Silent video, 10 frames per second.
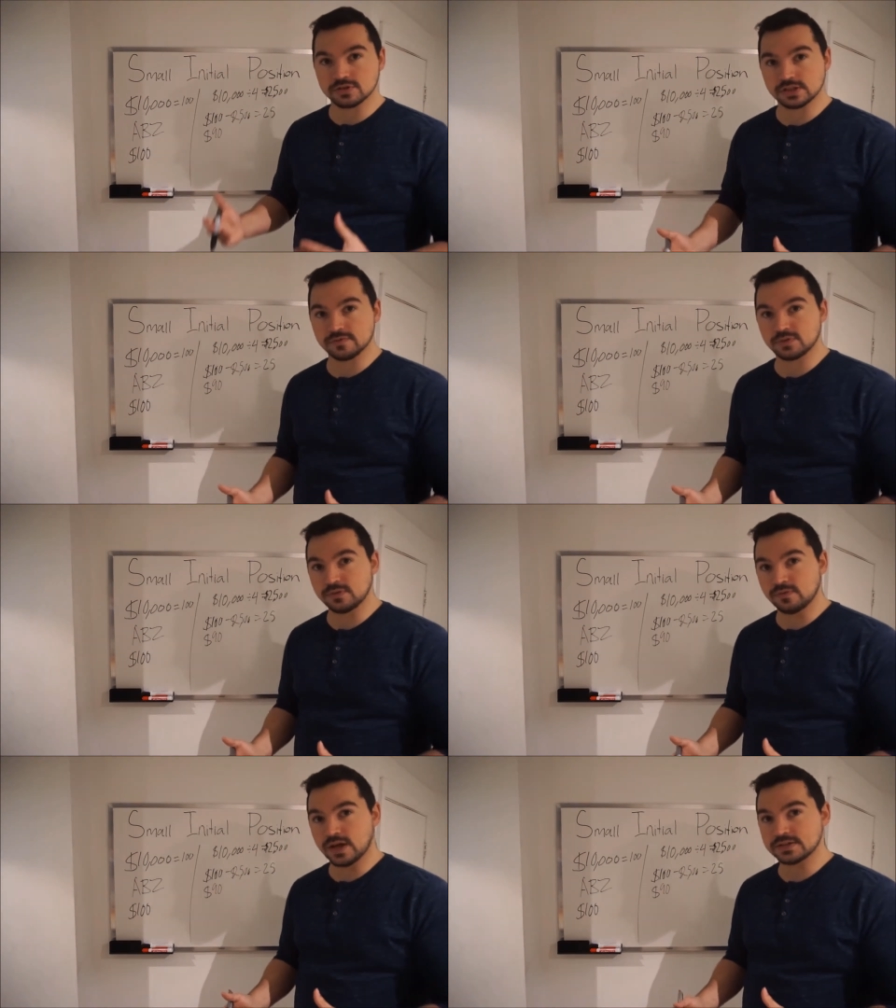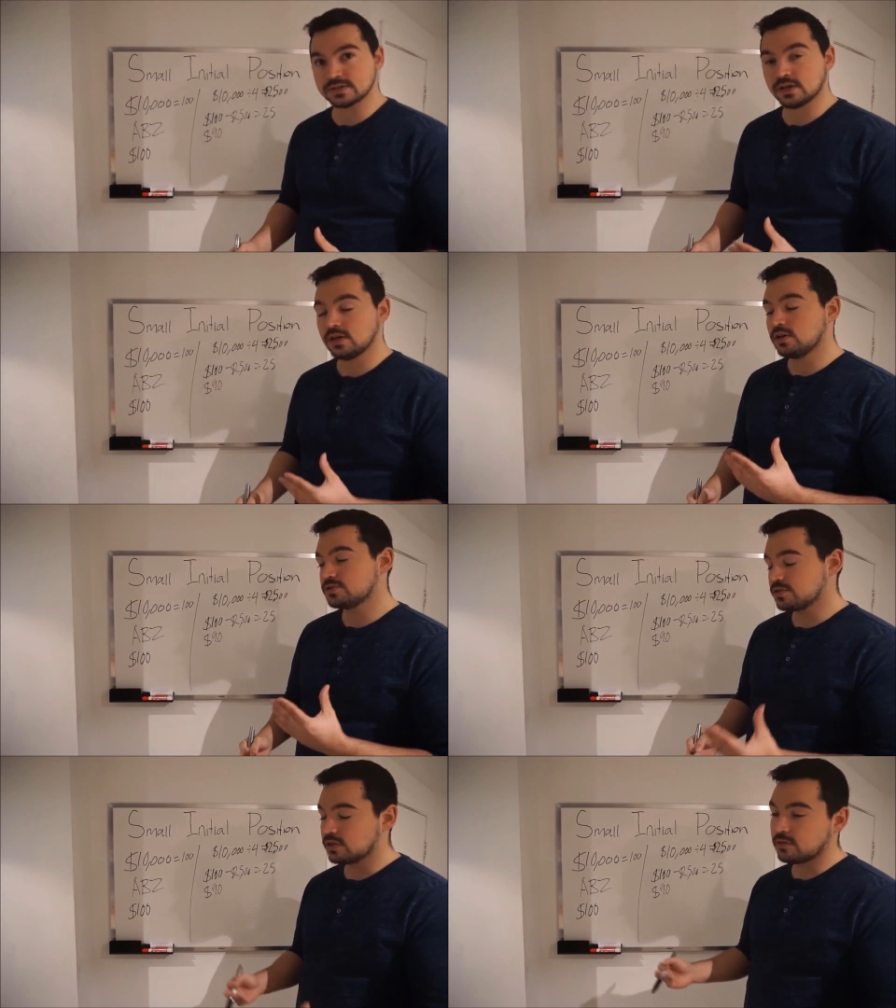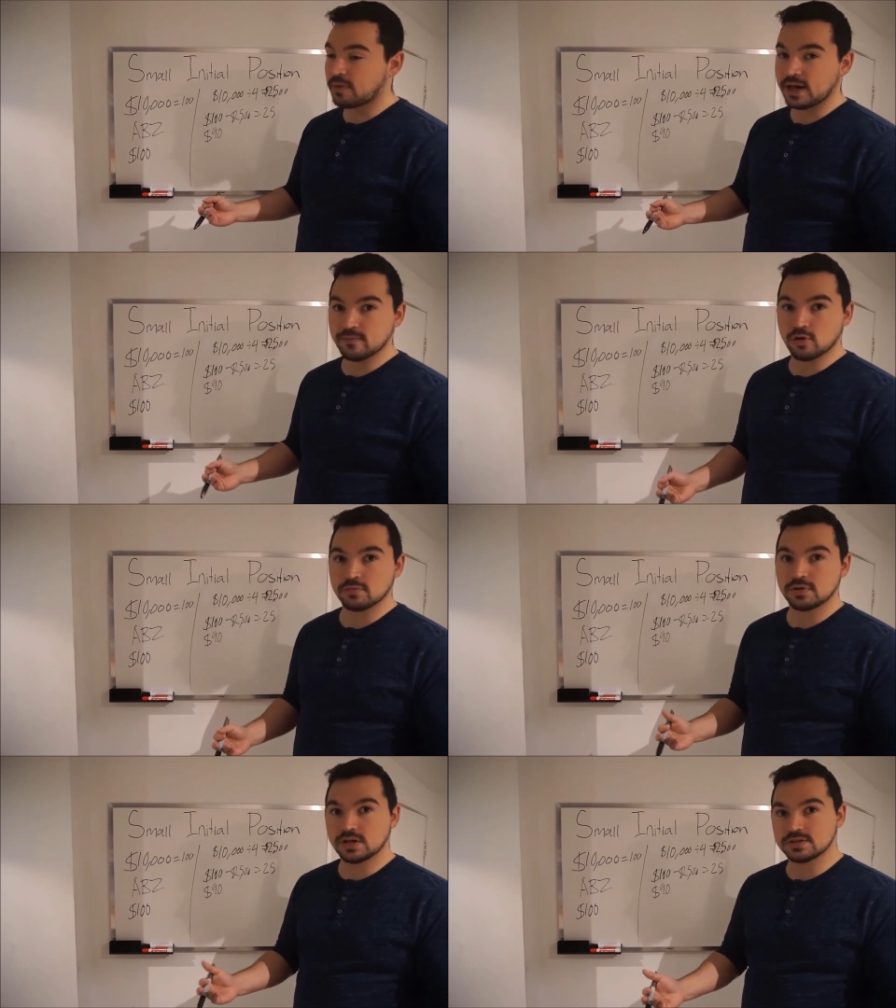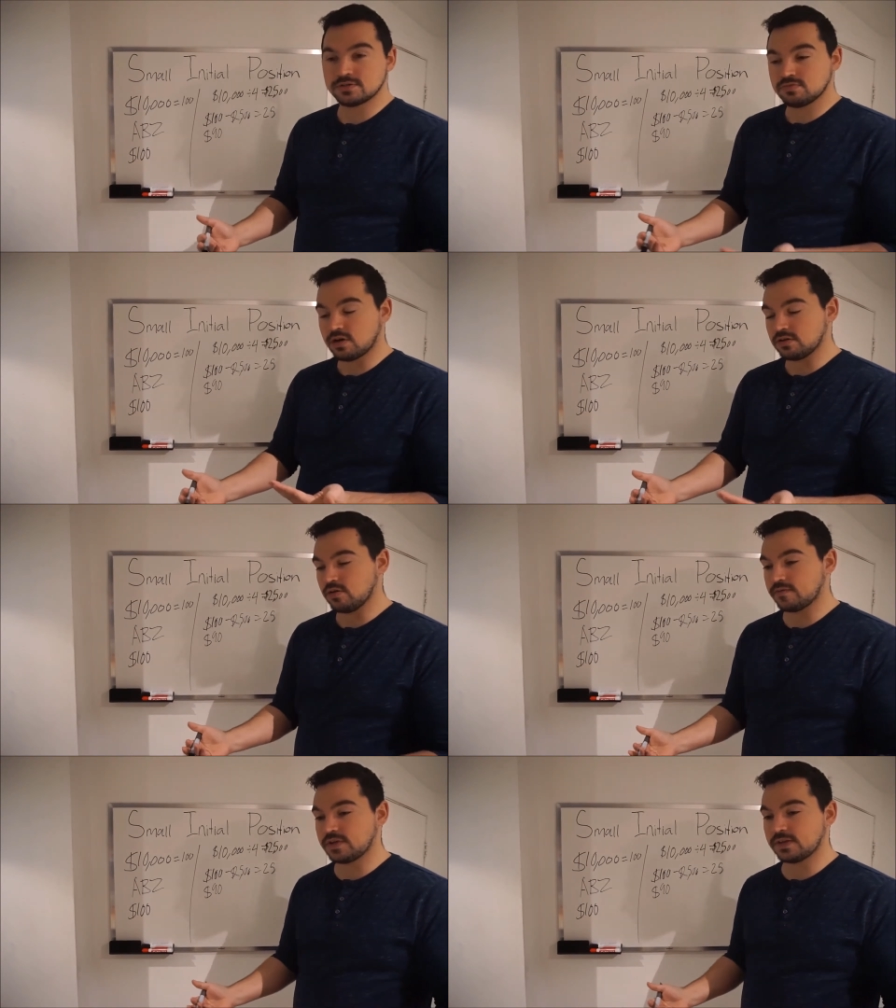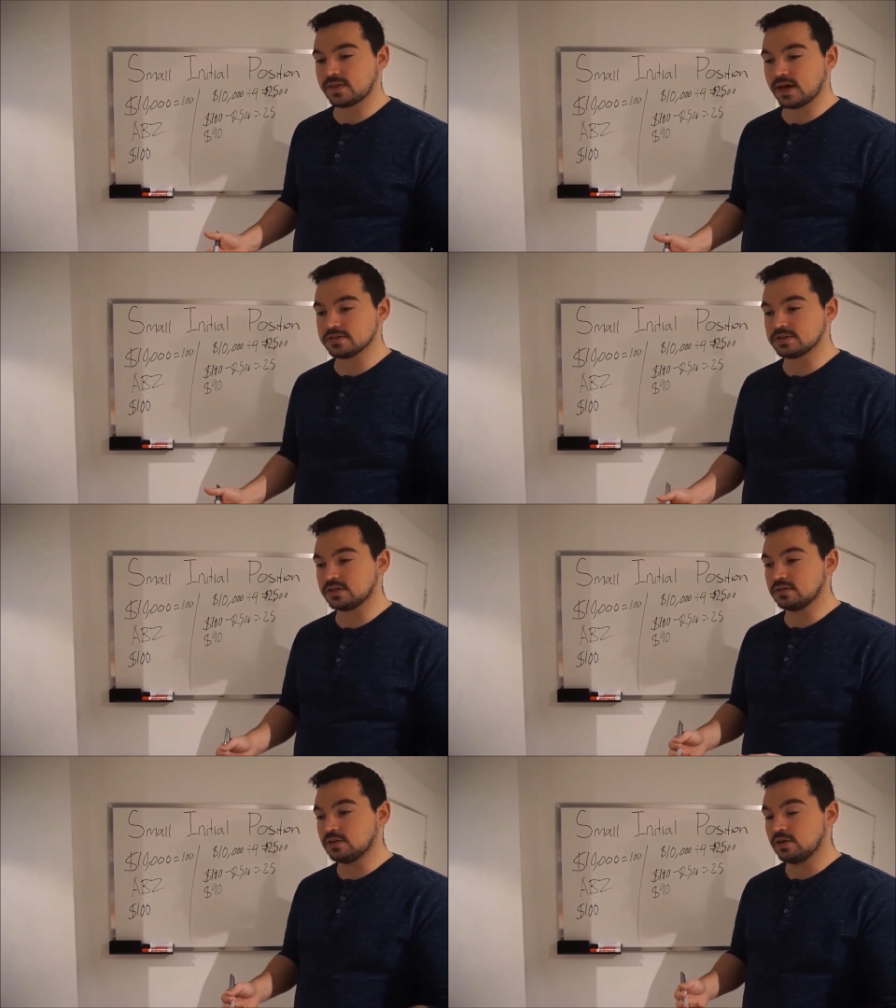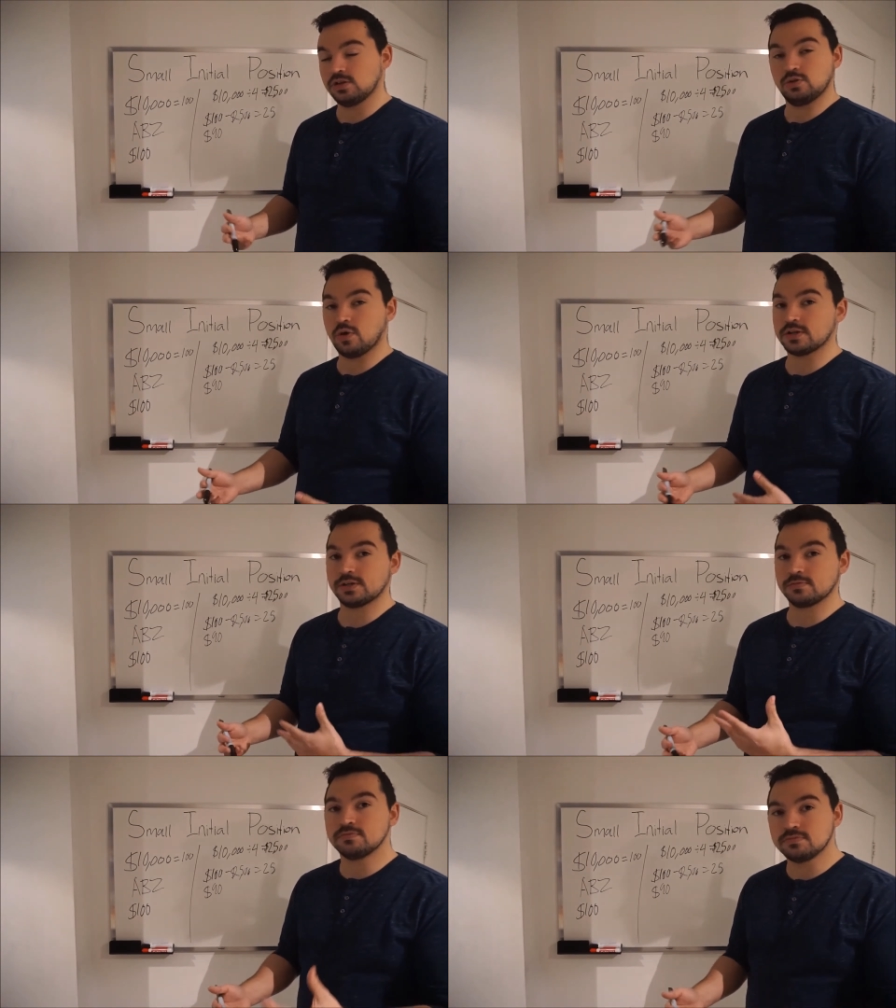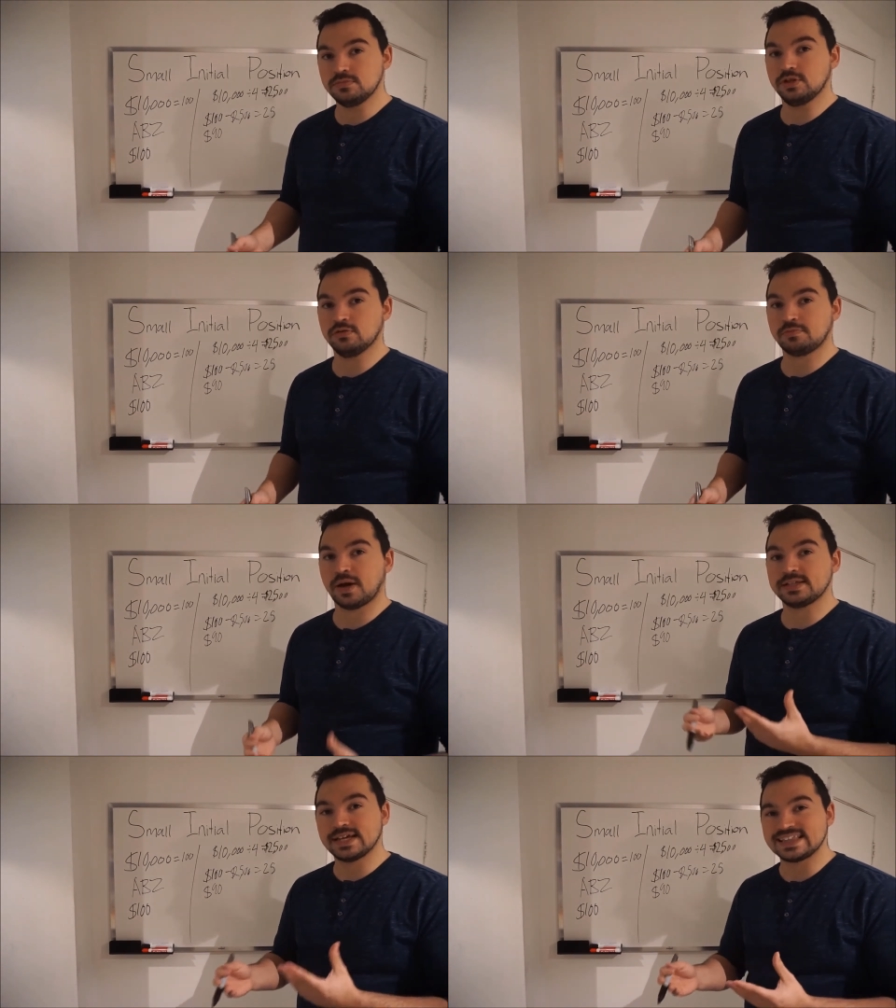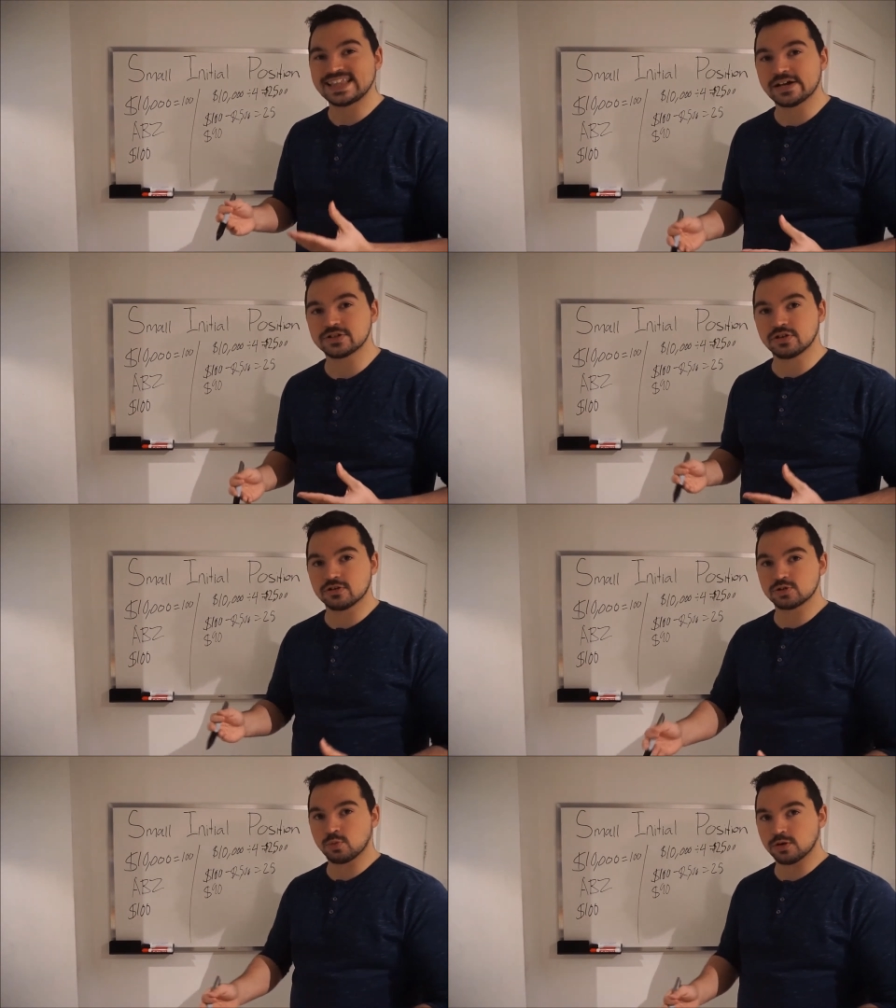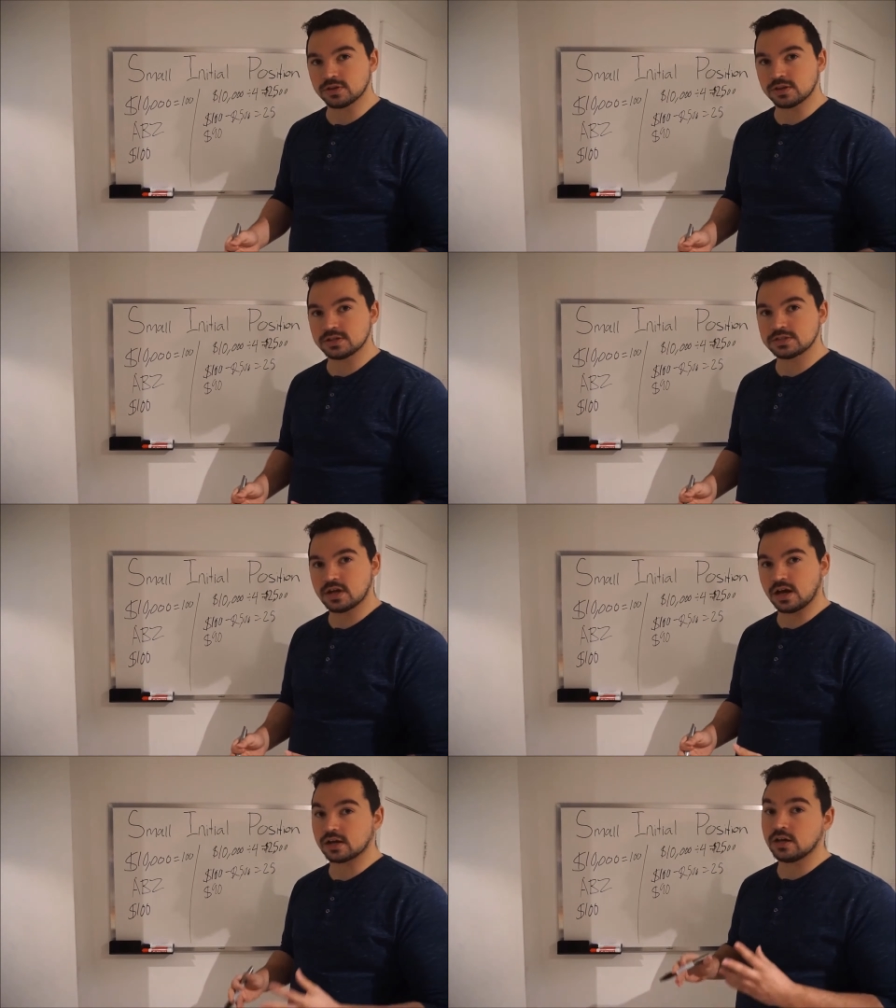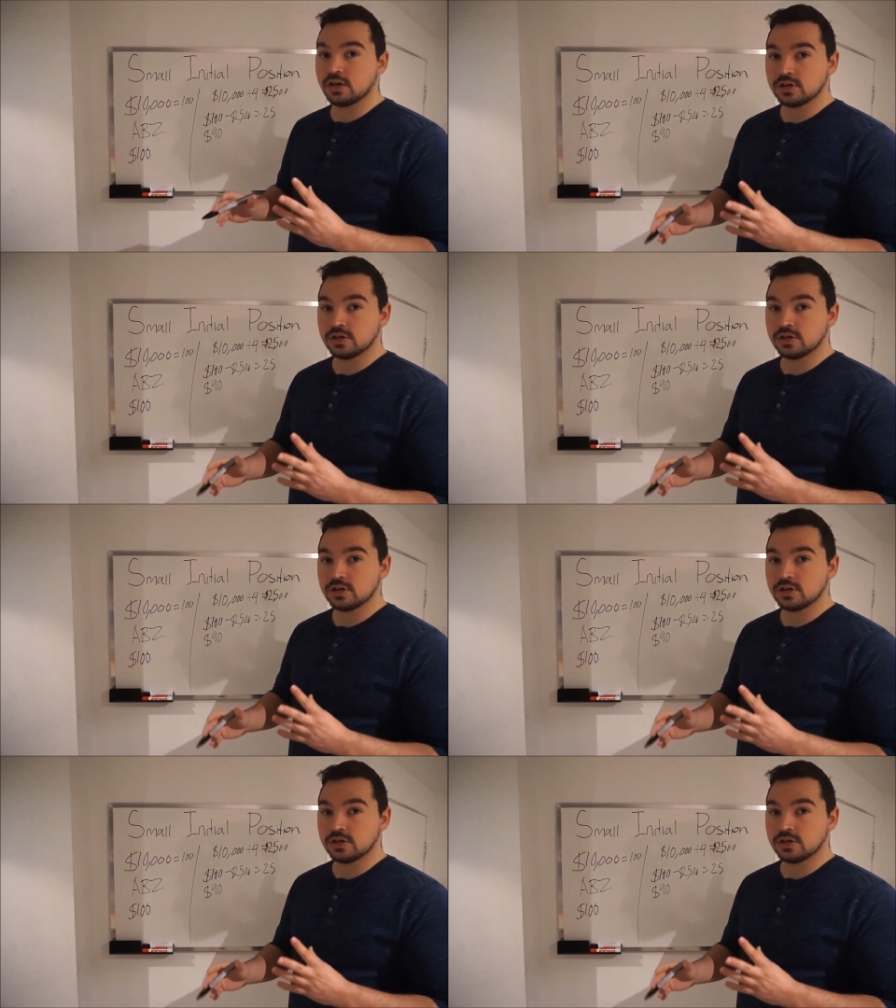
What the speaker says: left to invest. So you're going to buy more because, well, you have $10,000 and you want to, buy $10,000 worth of this stock.